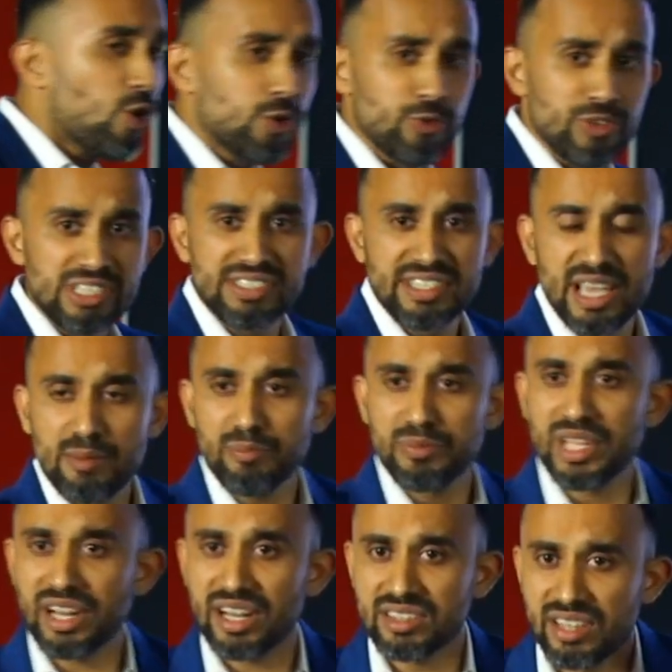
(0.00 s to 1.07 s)
VCM, there
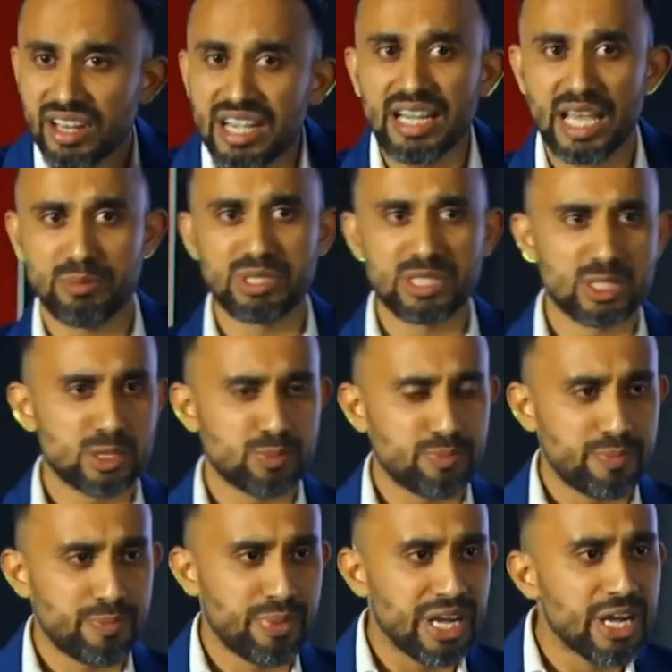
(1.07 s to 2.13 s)
are three types.
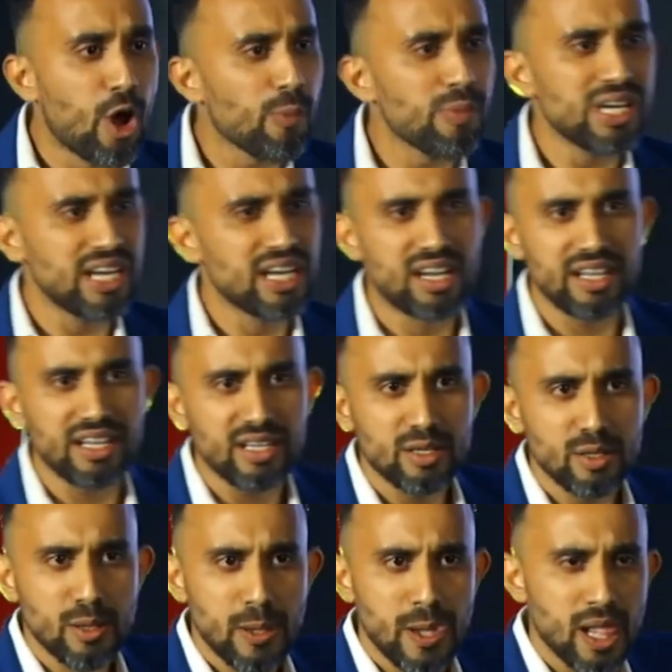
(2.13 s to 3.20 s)
Predominantly,
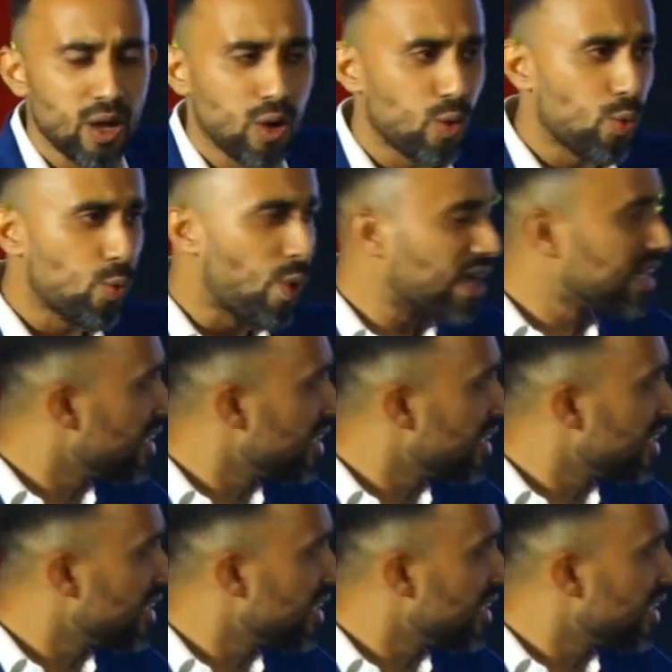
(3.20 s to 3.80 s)
one